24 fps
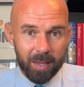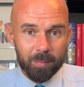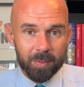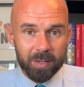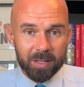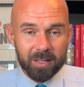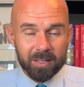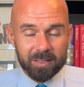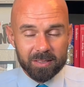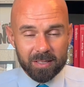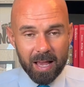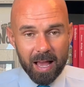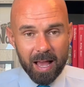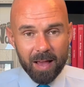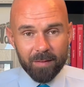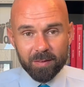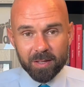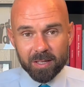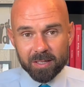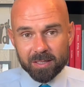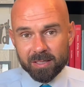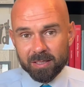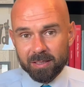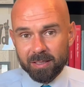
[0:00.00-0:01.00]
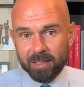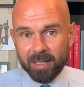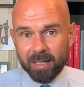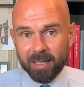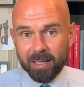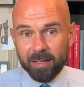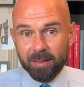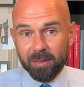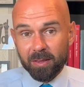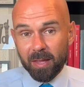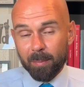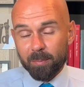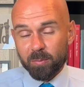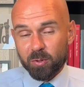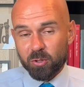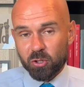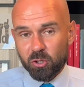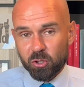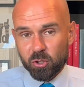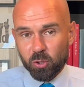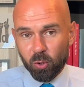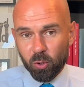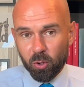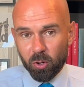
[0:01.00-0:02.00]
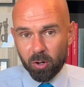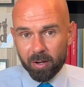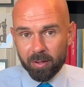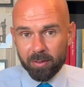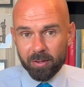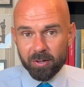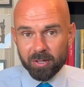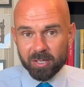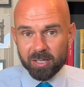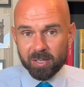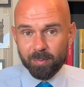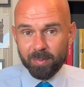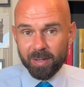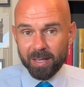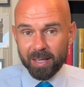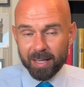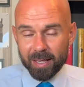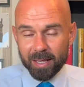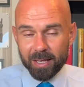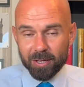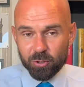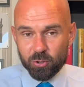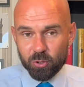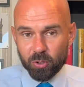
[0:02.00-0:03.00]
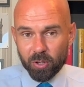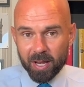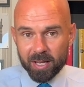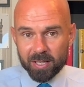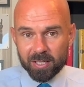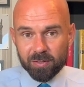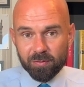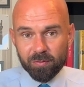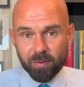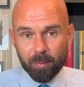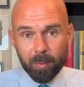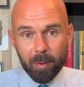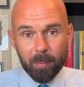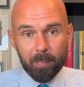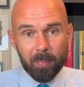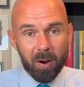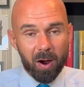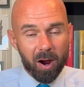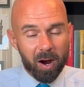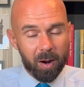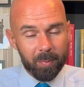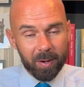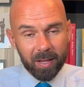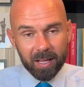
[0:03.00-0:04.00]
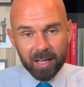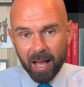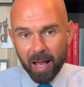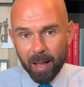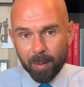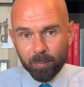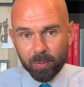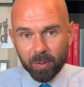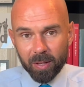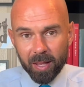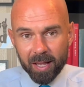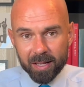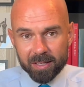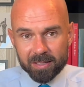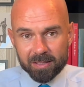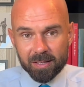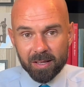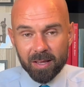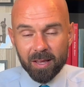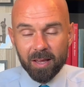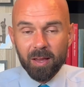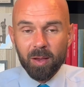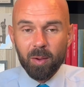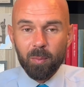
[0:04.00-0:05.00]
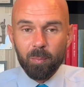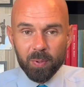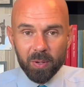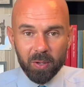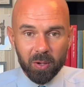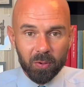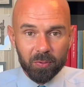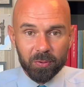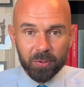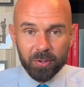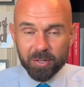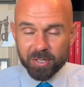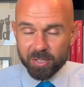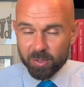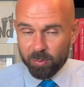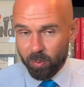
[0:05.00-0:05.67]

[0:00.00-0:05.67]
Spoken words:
because obviously I'm sure there's some interest from apartment complex builders.